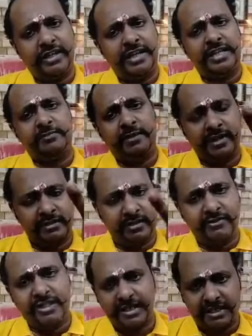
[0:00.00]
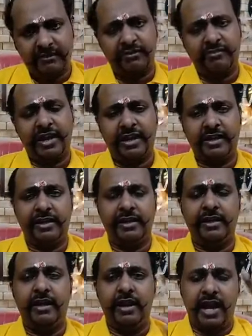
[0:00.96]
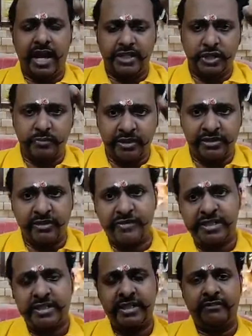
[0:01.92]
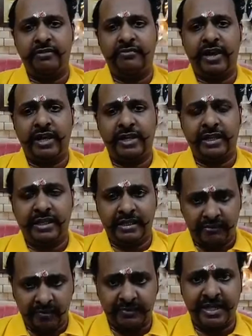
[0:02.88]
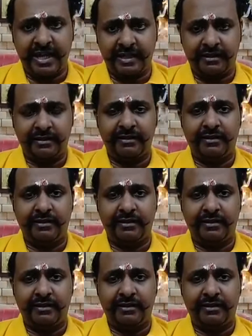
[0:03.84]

and experience of each and every faculty, achievements of each and every faculty in the website.